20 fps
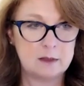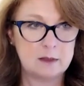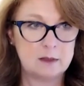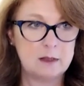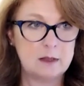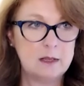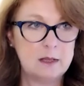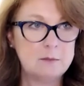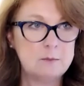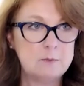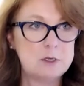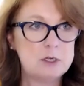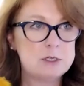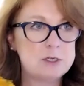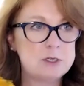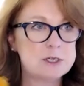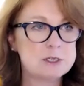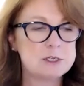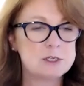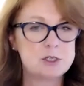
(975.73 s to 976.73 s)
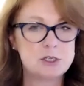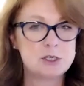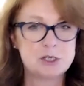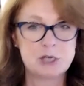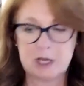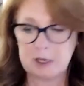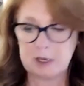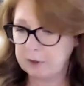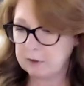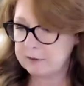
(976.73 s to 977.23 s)
And let me just
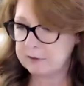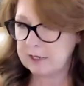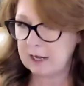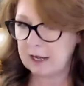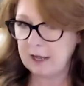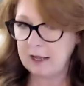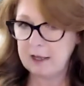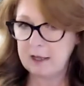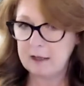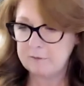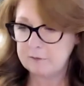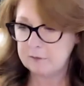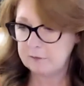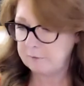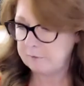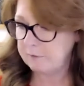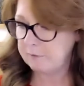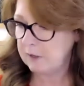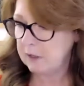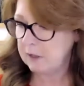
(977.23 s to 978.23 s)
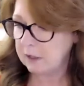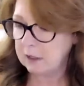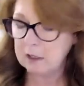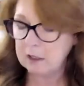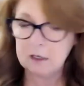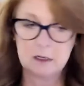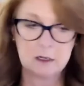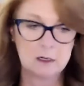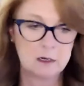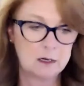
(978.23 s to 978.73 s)
check, because I have the
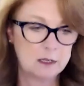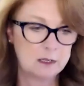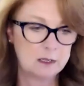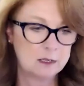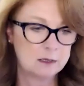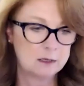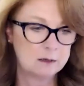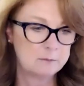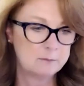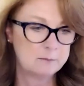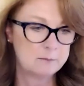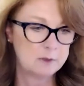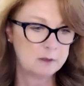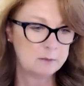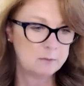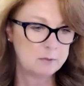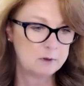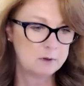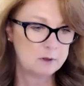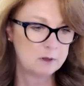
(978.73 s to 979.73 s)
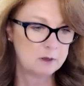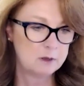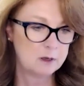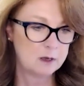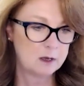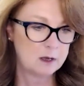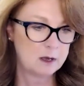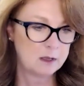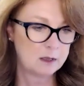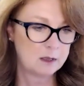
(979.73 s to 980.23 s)
feeling like maybe I
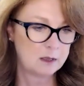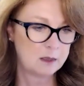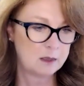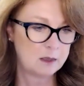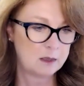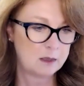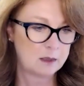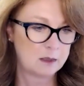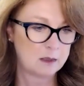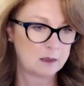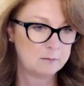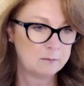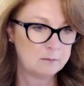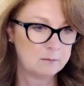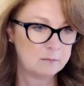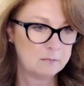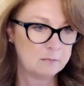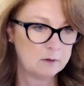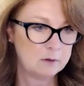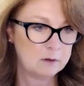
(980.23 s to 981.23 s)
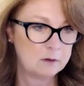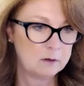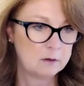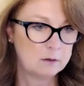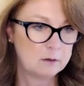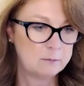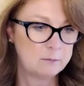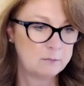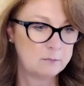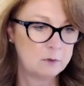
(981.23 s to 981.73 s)
am
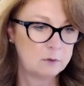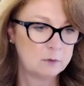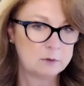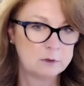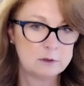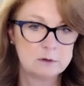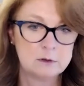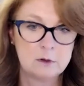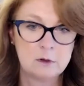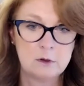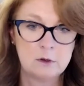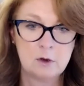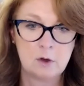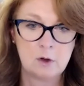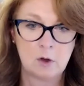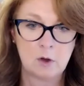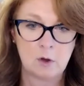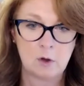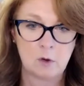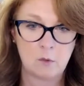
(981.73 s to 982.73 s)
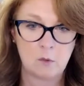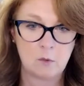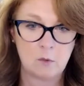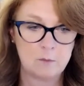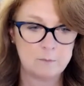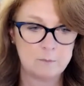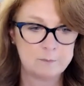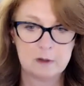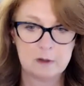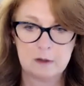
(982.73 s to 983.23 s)
muted. No,
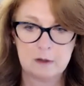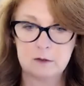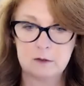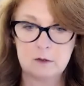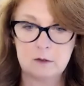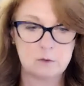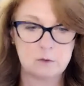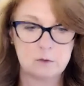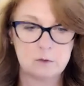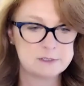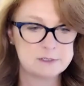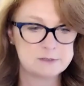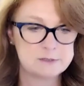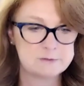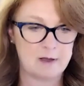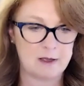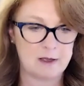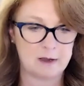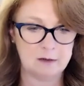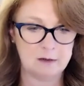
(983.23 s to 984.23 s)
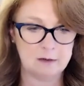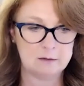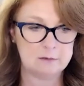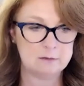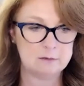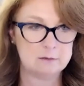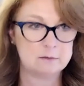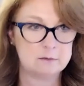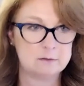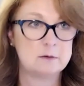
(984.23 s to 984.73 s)
it's fine. So
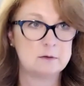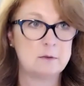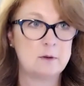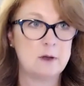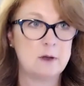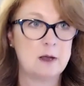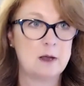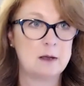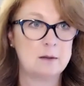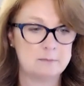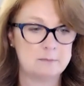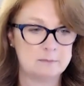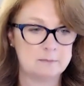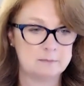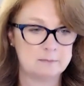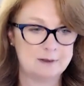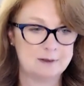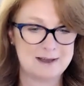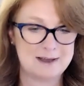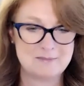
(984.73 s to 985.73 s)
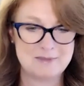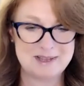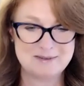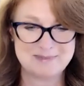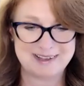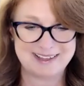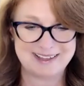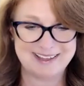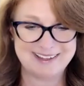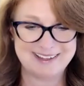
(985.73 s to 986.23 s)
I'm coming
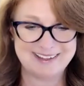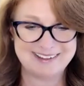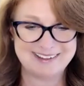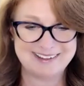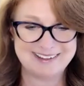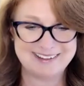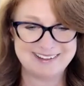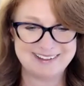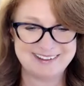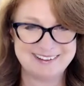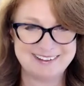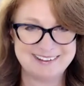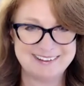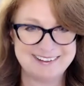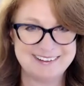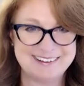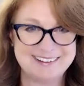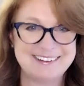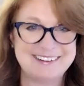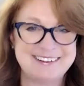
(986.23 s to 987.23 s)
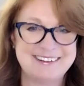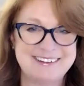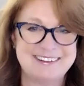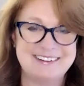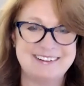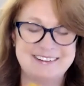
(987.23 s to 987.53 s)
back. Sorry.